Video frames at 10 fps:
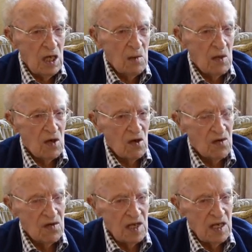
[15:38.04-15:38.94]

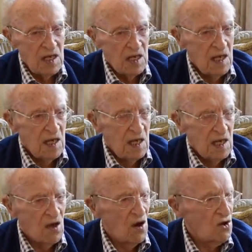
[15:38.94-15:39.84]
because the
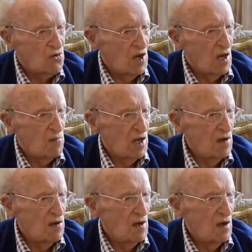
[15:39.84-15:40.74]
causeway had
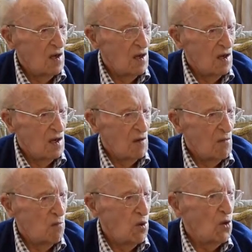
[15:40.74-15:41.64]
been
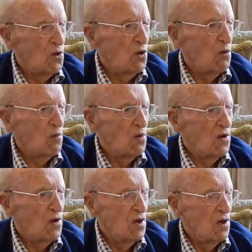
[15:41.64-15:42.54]
blown
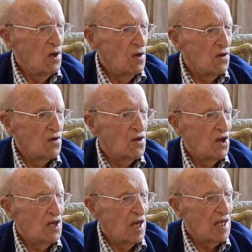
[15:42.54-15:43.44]
up to a
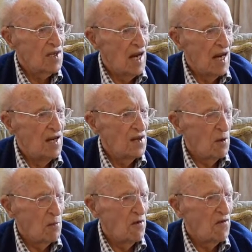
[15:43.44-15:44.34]
certain extent
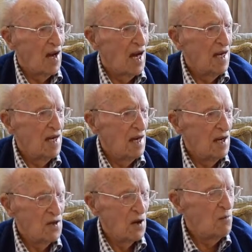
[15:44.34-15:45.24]
to
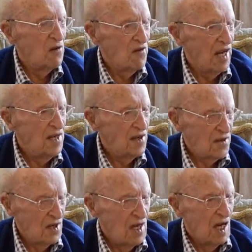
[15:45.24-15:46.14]
provide to
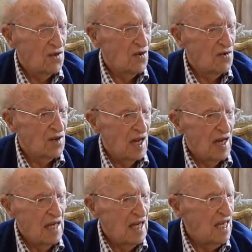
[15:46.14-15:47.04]
prevent, I should
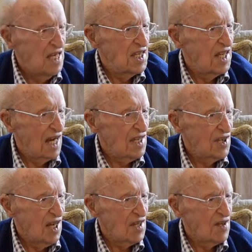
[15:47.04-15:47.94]
say, easy
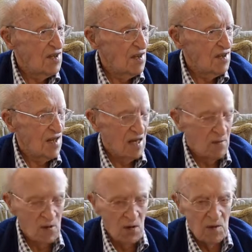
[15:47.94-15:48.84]
access to
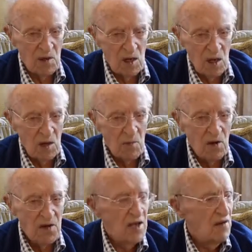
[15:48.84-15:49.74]
Singapore,
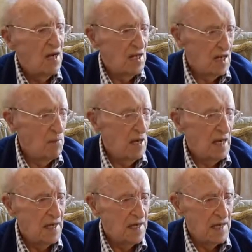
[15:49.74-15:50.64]
but they eventually
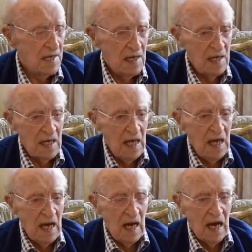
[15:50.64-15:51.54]
made it
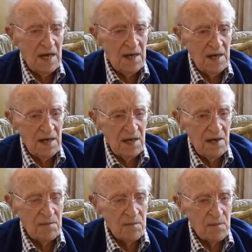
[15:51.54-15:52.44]
and uh,